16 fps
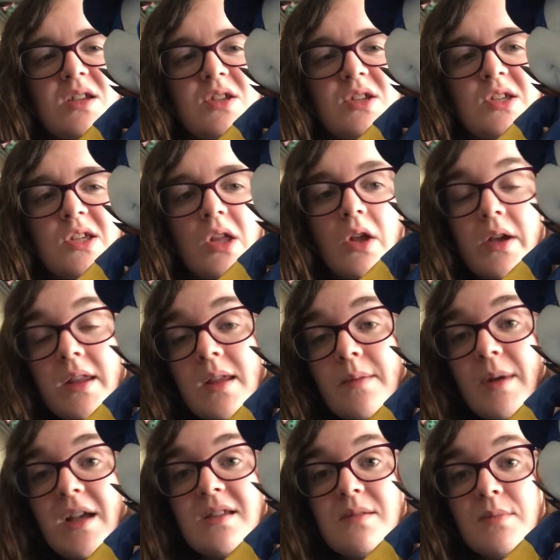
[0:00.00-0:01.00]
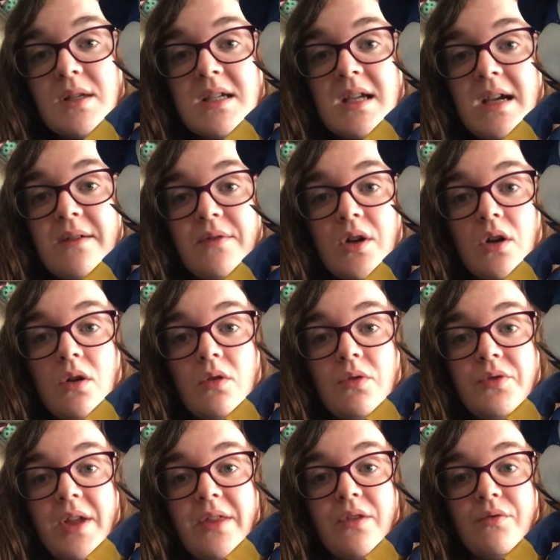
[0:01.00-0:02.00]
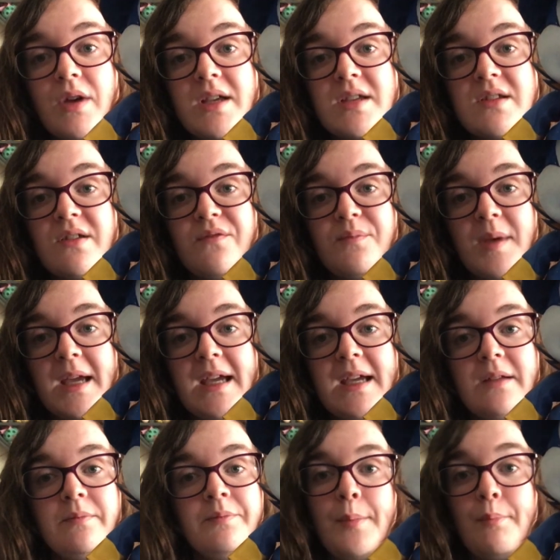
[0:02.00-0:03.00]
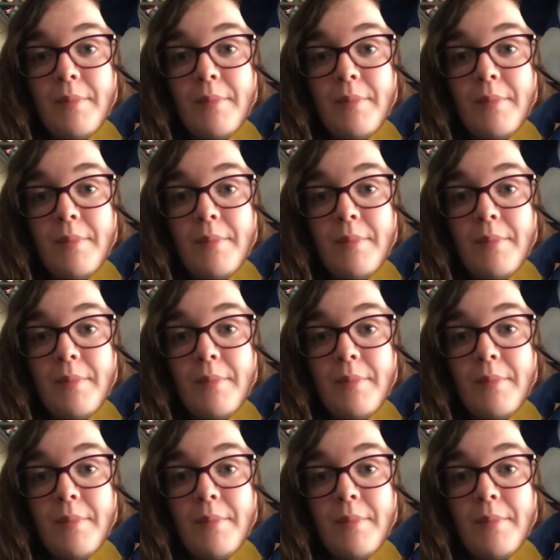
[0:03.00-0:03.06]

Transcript: slightly better material than the rest have been.